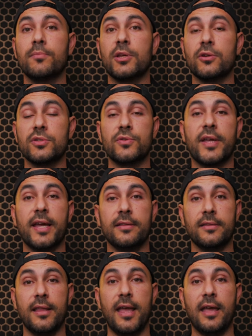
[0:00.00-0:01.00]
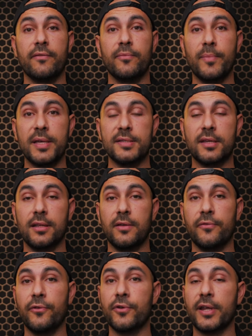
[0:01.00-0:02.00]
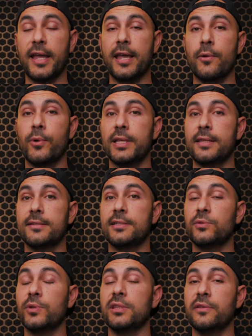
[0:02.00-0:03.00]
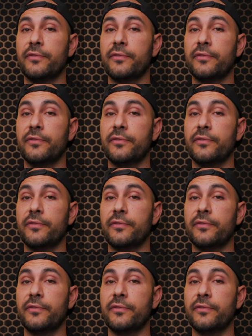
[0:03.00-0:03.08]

because you can have basically 4K 120